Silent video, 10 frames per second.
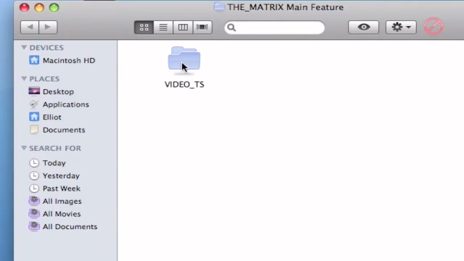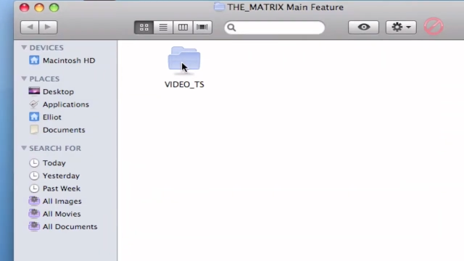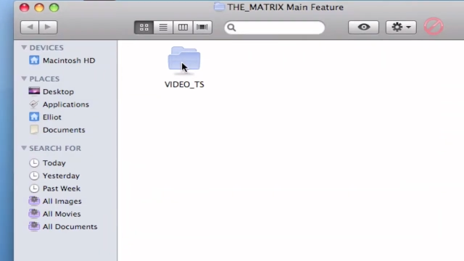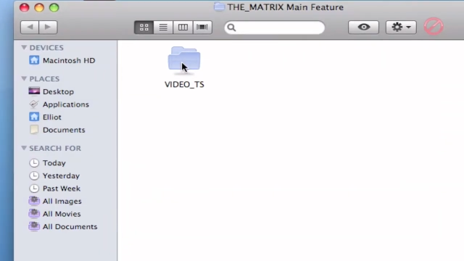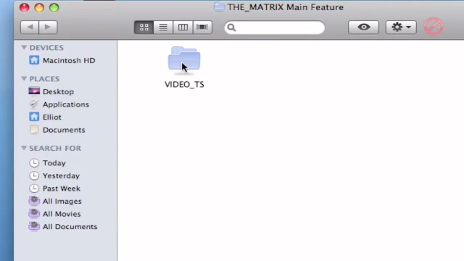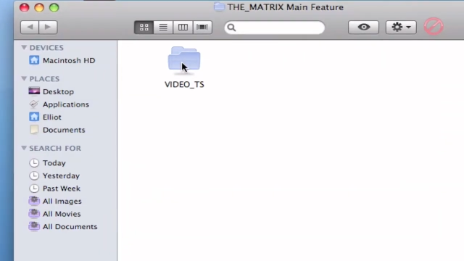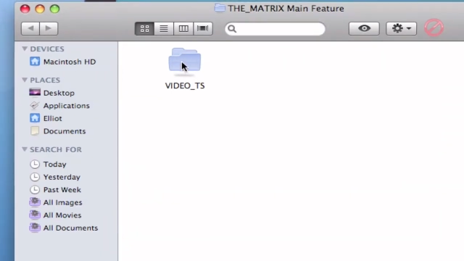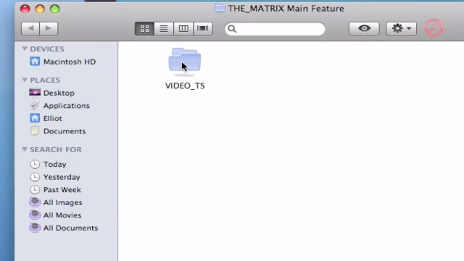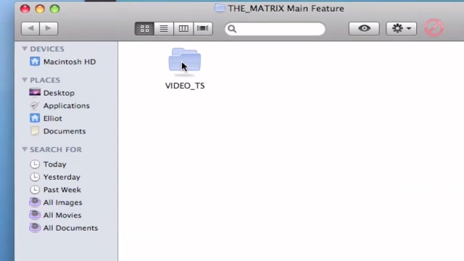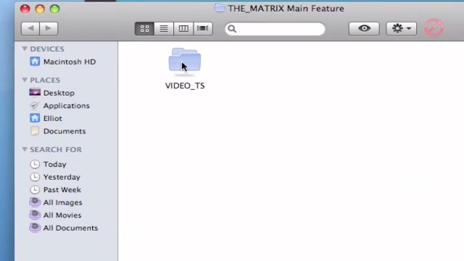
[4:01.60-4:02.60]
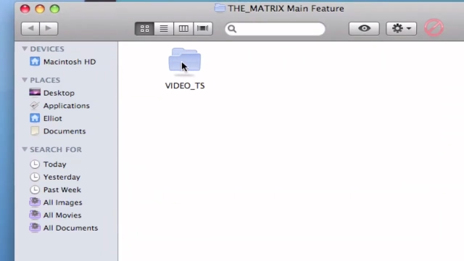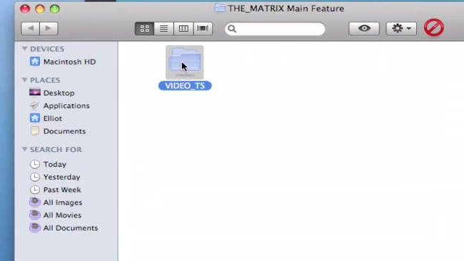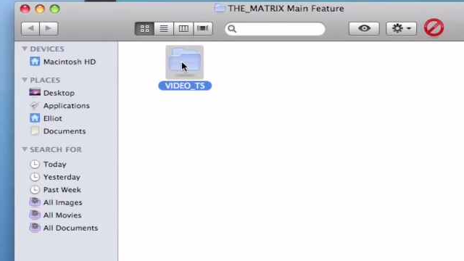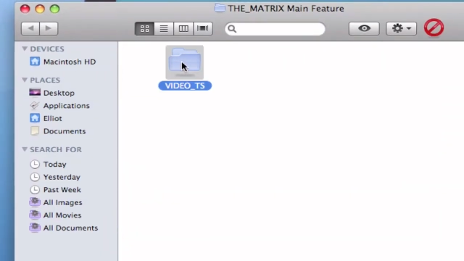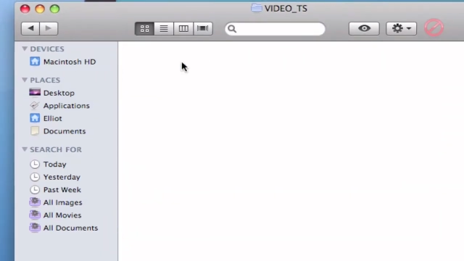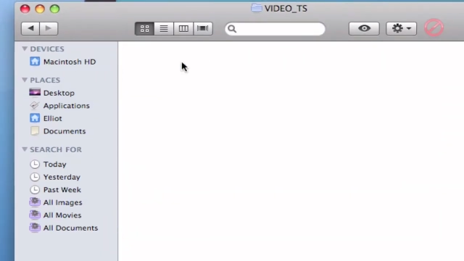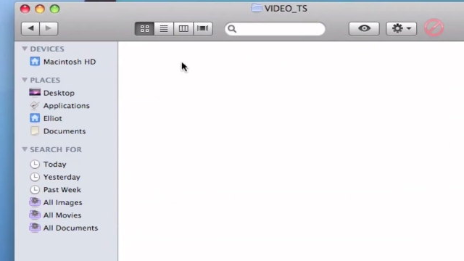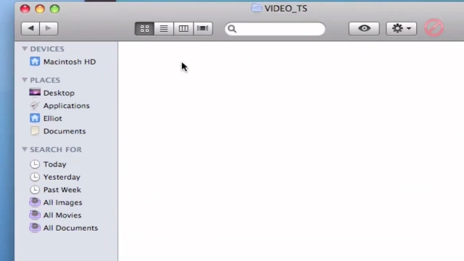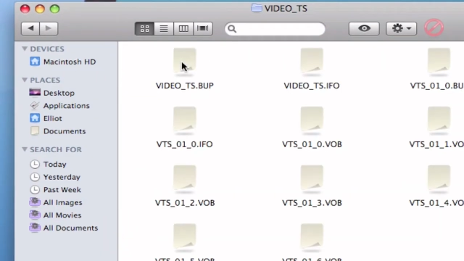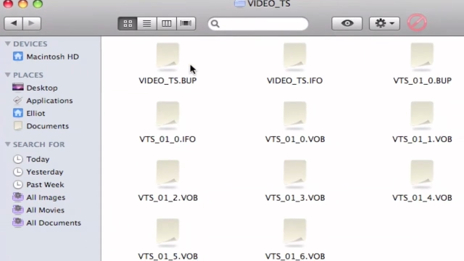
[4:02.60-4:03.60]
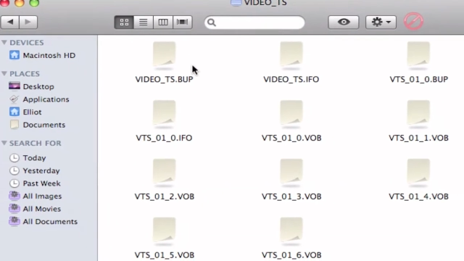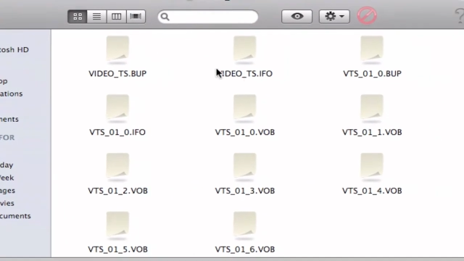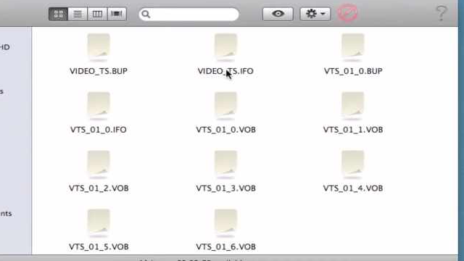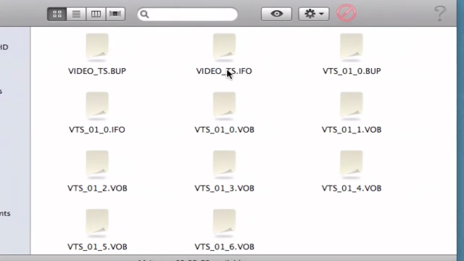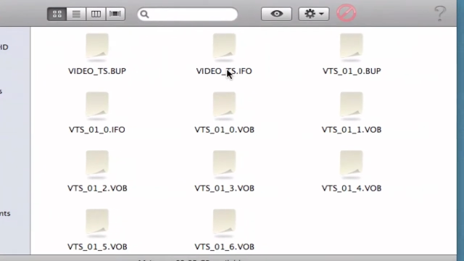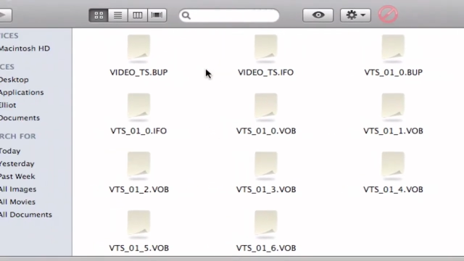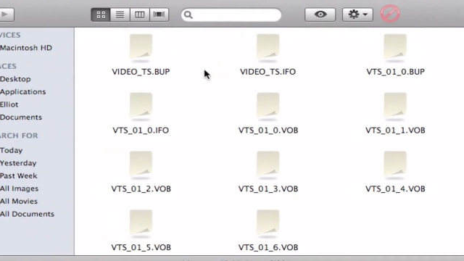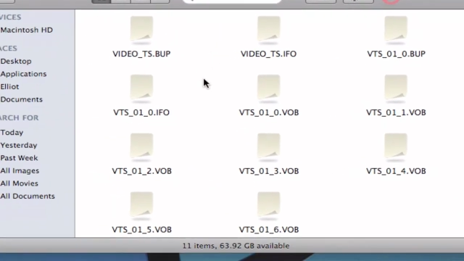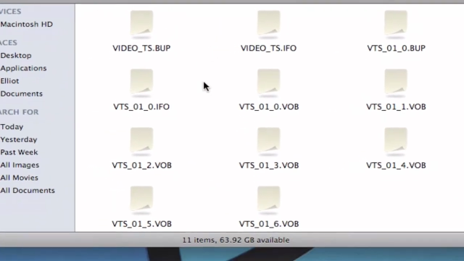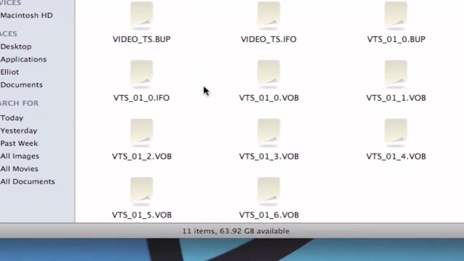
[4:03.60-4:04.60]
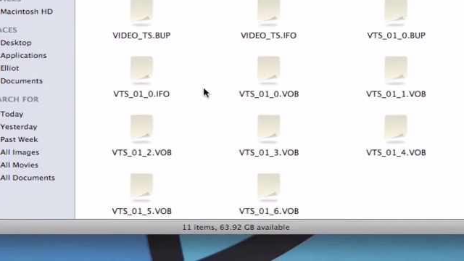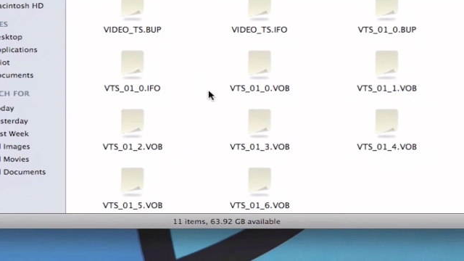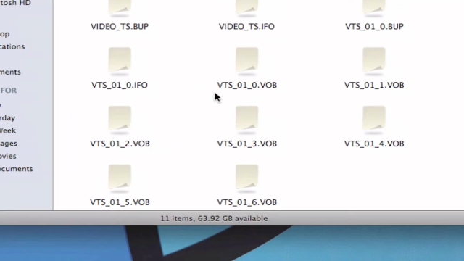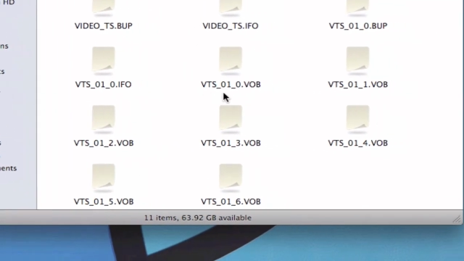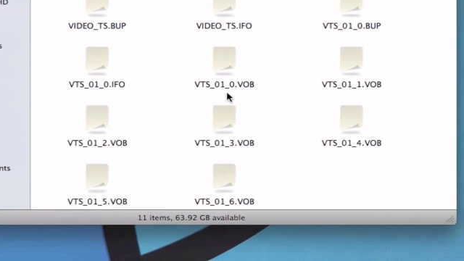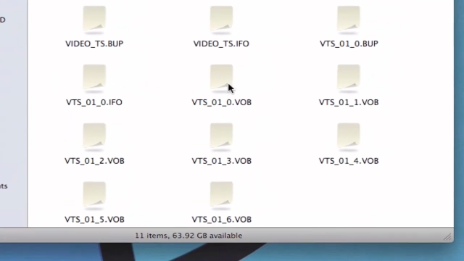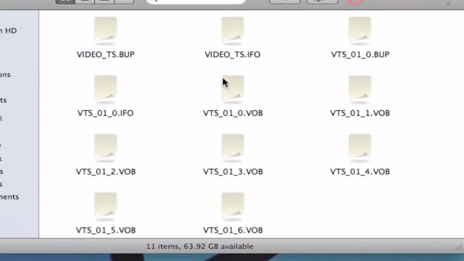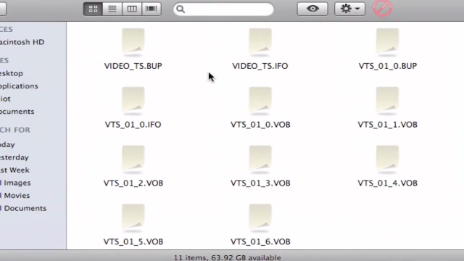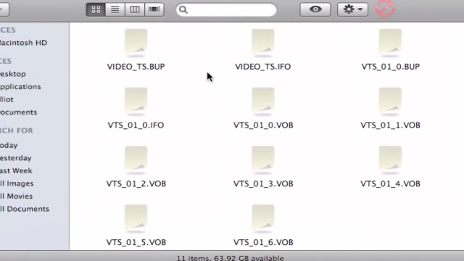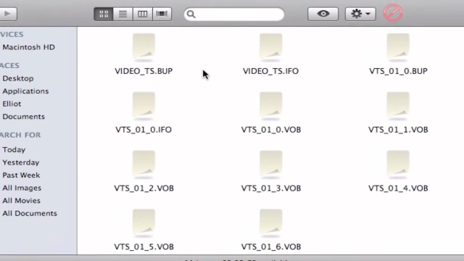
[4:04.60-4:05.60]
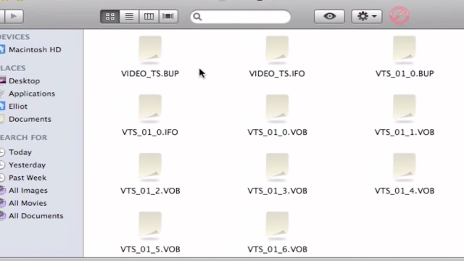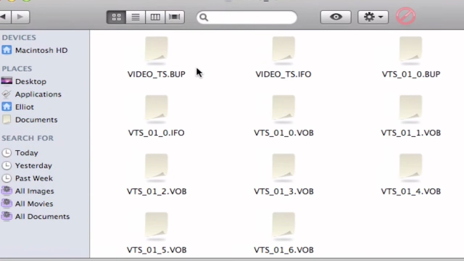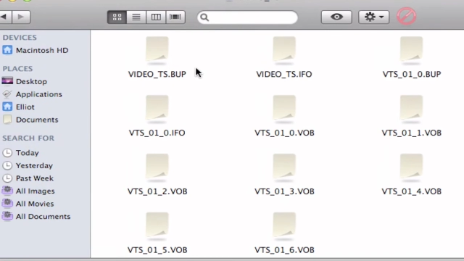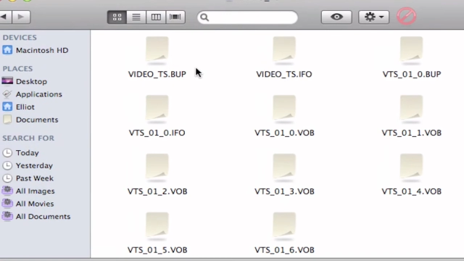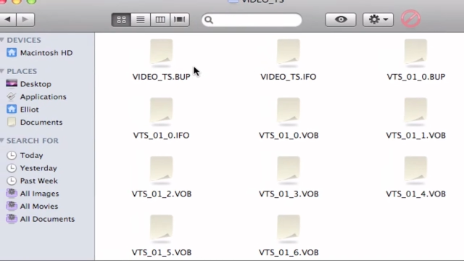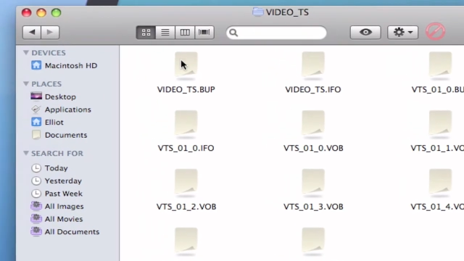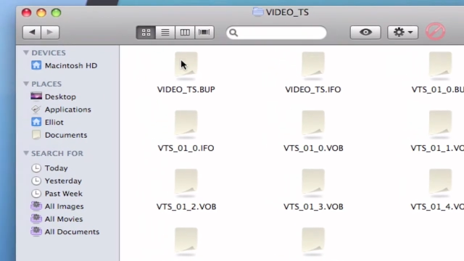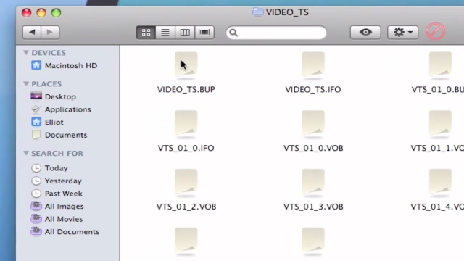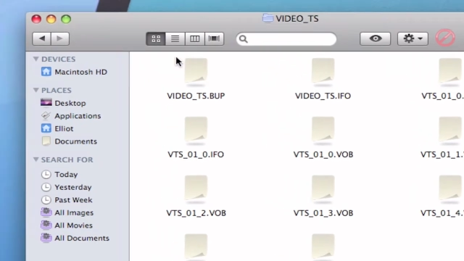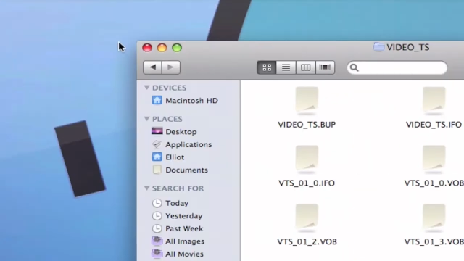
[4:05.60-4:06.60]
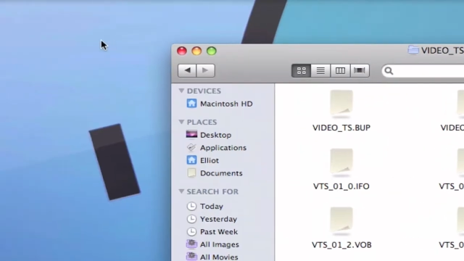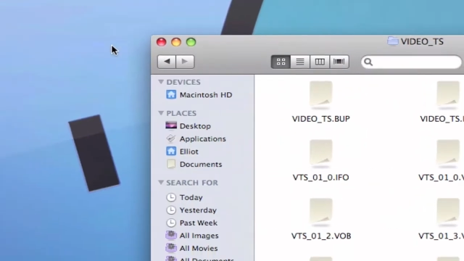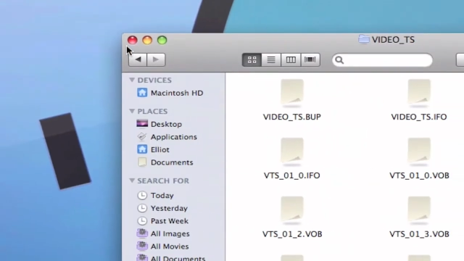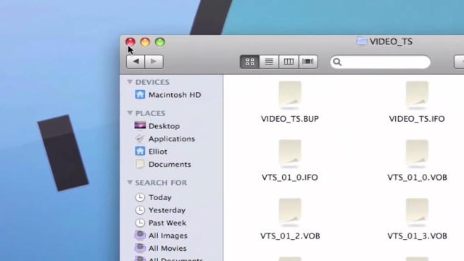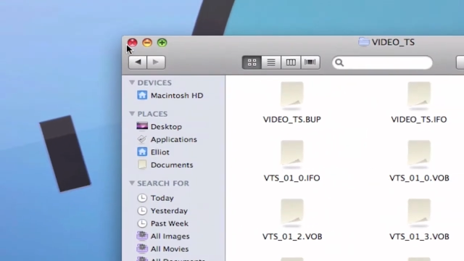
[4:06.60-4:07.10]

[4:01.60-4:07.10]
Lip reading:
No face is visible, so there are no lips to read.